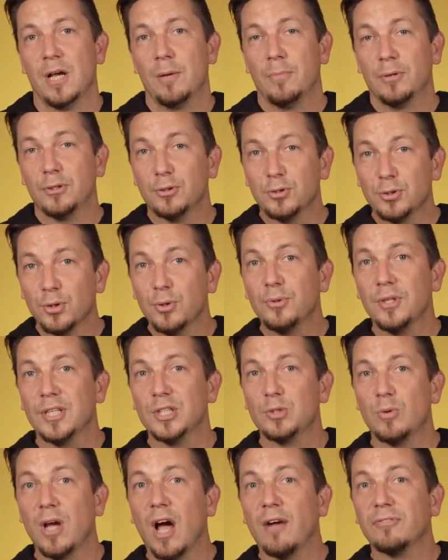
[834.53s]
But the truth
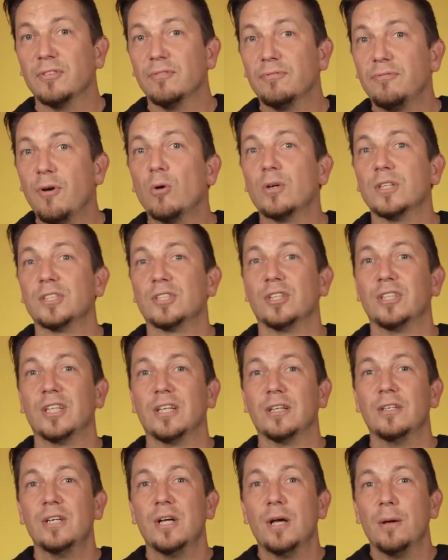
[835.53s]
is, we often focus on
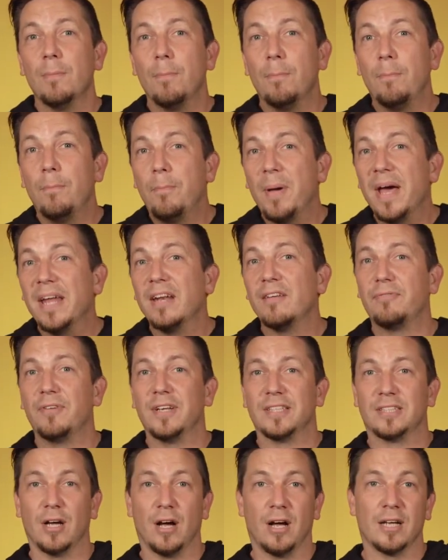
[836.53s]
the
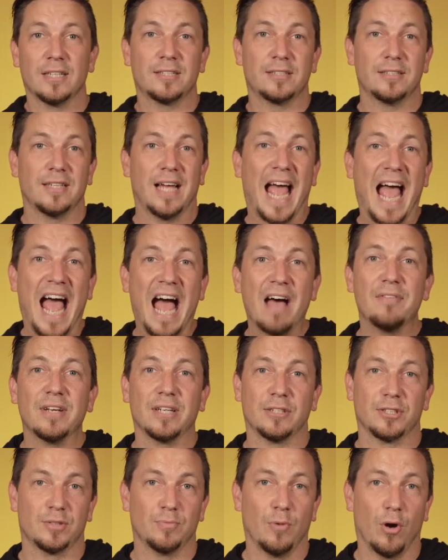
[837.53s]
benefit to us having
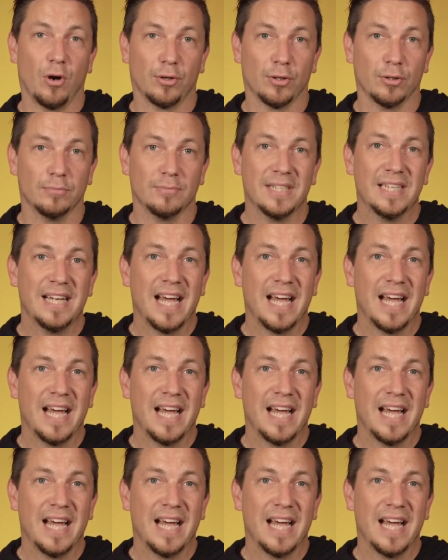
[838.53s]
a small group,